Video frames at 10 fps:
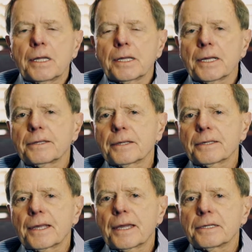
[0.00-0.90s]
And I
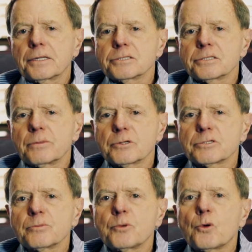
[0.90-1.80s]
think that is the
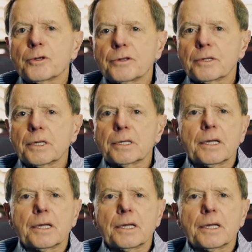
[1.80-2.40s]
most important thing.